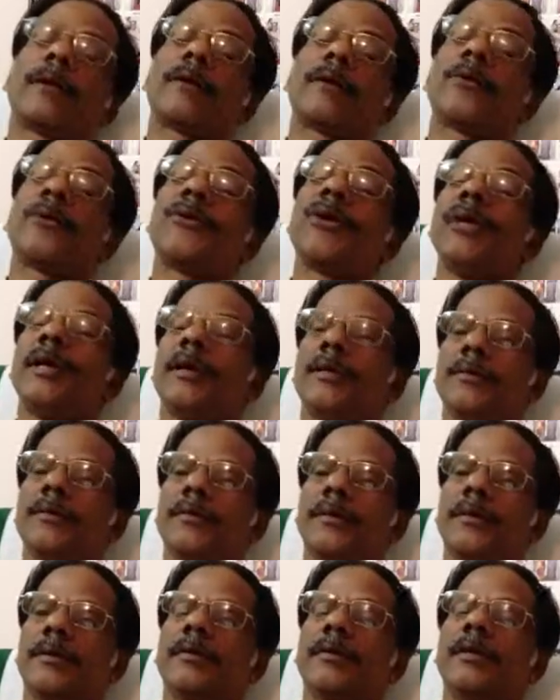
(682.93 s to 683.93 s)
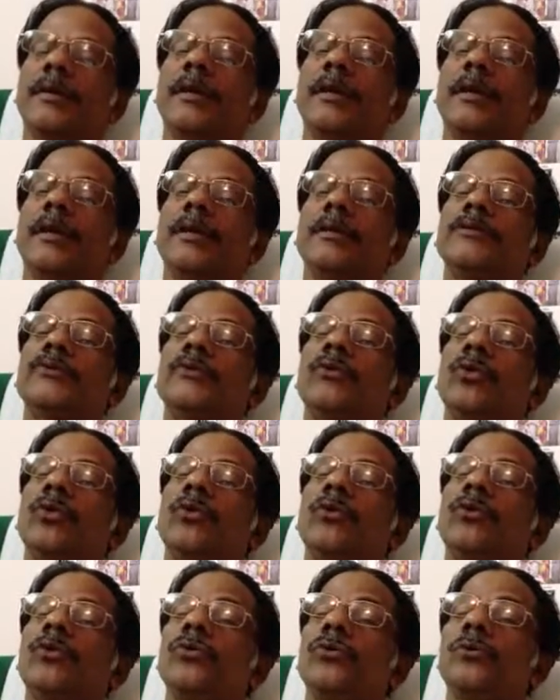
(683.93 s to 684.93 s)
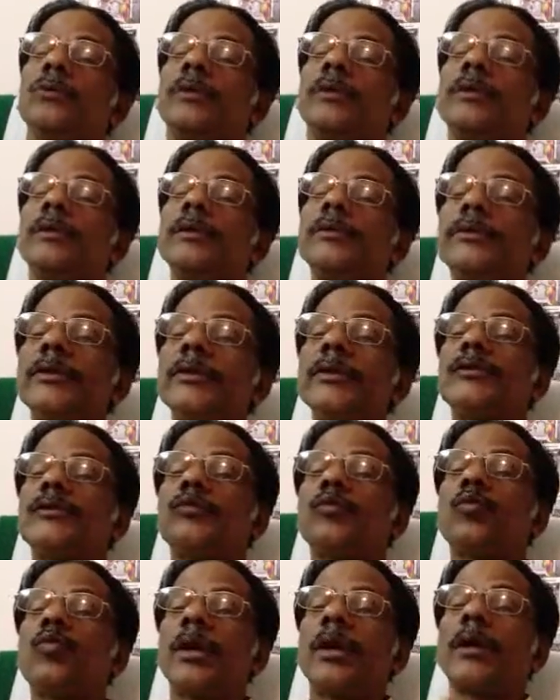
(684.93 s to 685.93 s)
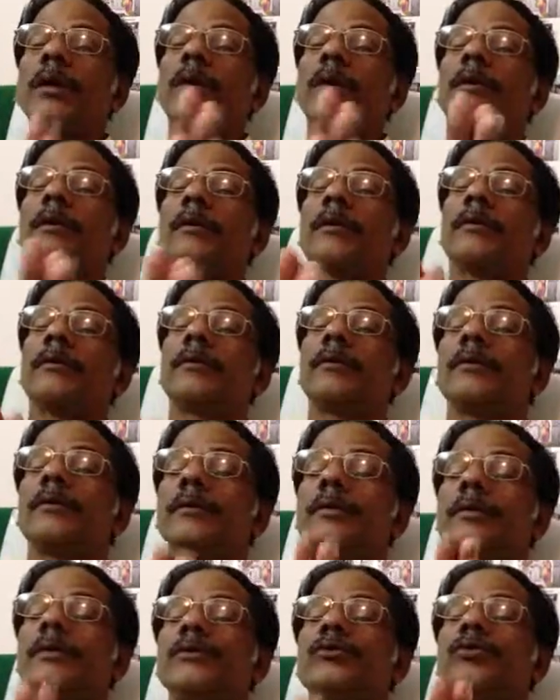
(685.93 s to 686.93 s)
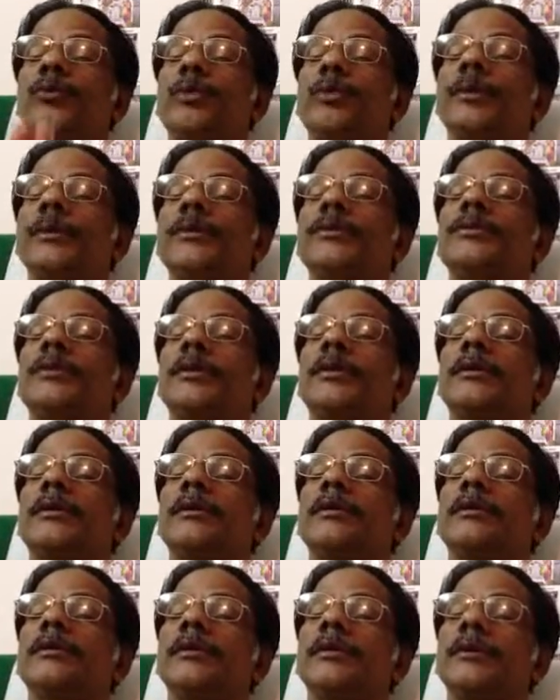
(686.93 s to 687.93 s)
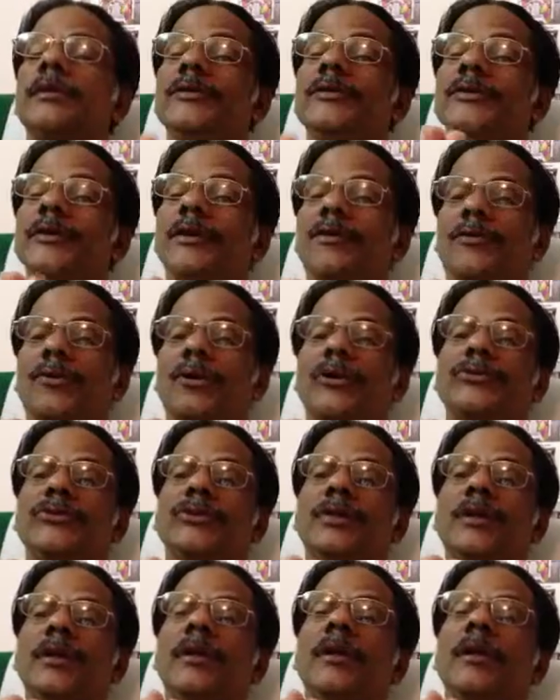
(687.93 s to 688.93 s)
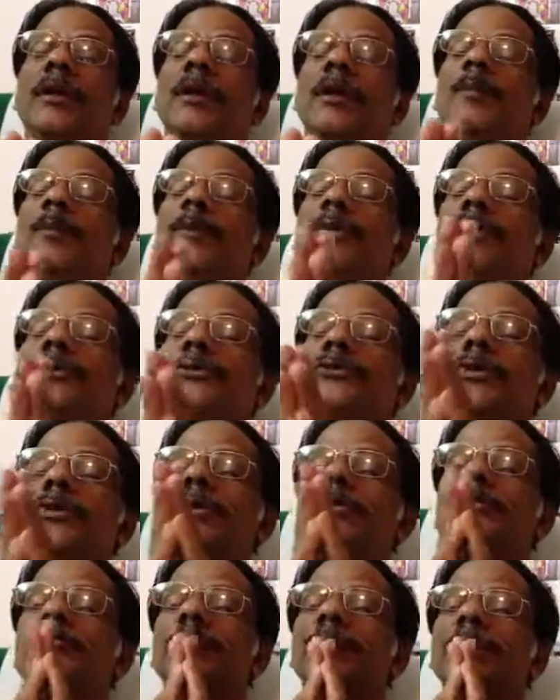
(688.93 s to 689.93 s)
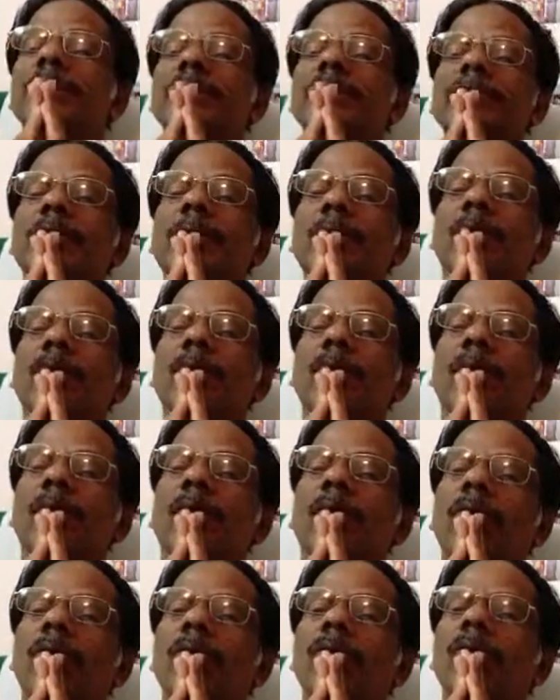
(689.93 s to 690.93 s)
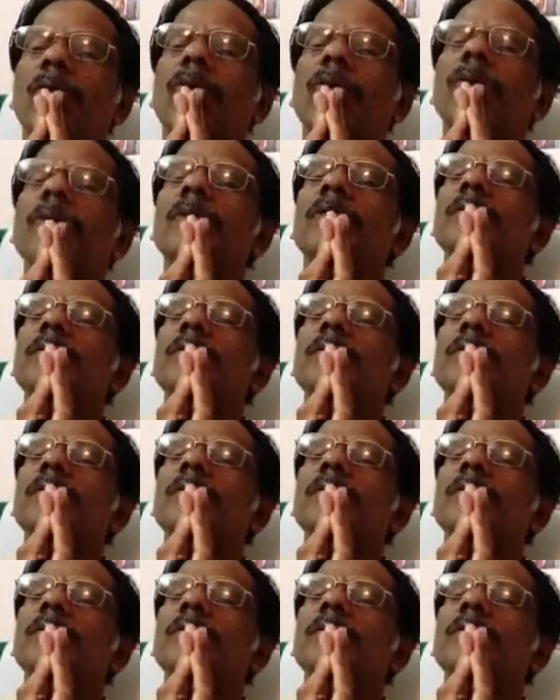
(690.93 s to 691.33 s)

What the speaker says: created. So this is where this Upanishad is interesting, because it speaks about all